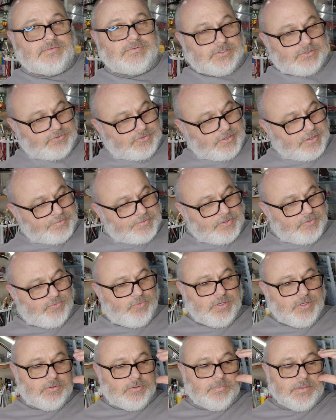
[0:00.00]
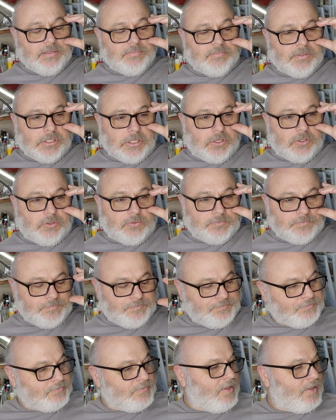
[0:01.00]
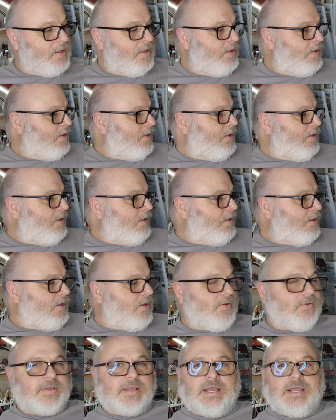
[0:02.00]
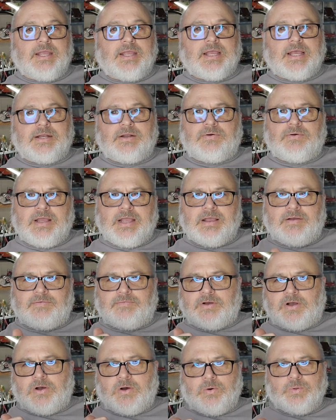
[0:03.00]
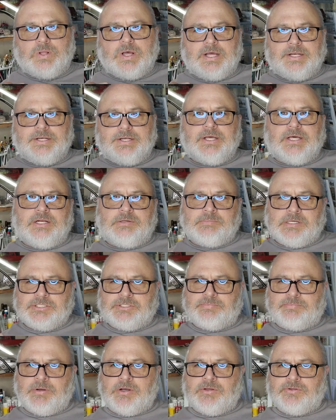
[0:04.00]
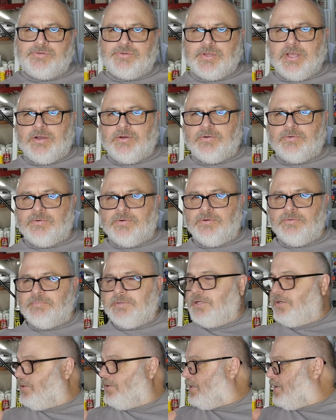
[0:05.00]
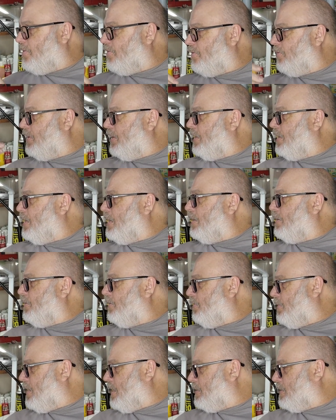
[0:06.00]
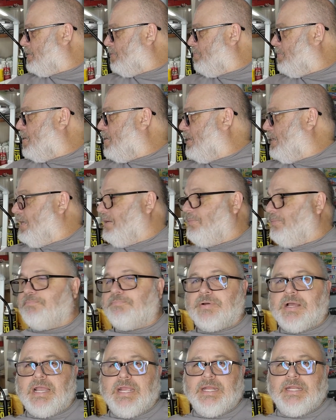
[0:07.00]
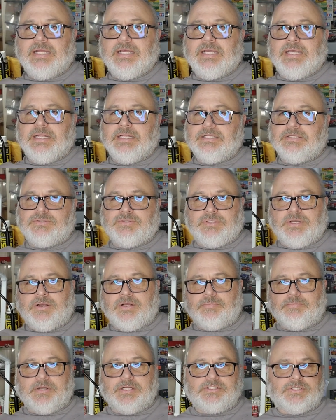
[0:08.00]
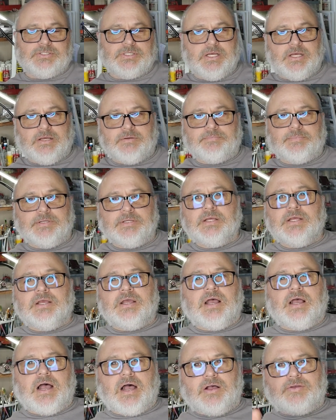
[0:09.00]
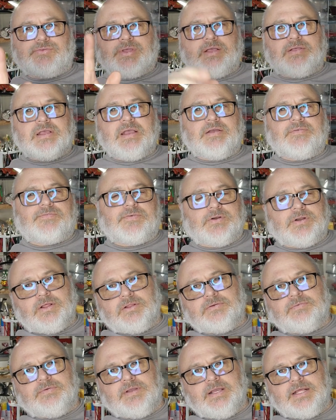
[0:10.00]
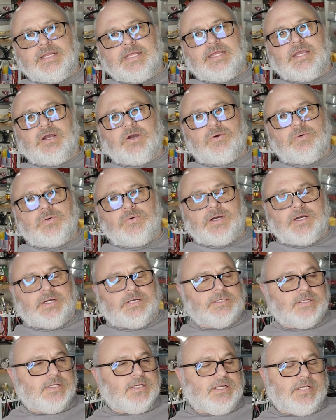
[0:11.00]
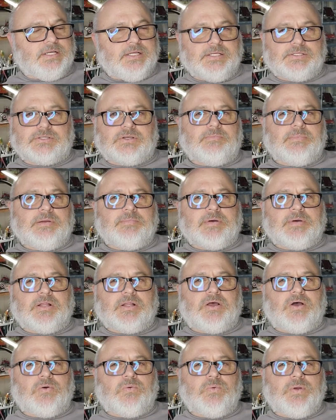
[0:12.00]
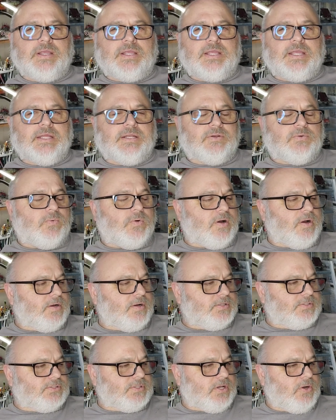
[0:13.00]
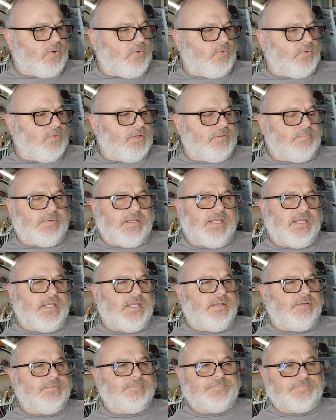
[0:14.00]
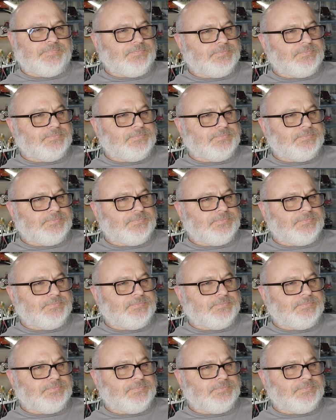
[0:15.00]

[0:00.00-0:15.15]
descriptions will be below. Okay, I don't have a whole lot done on my small scale group build other than I do got the body painted and, you know, a bunch of stuff, but I'll say that for another video. It's going to be my long weekend to work, so it'll be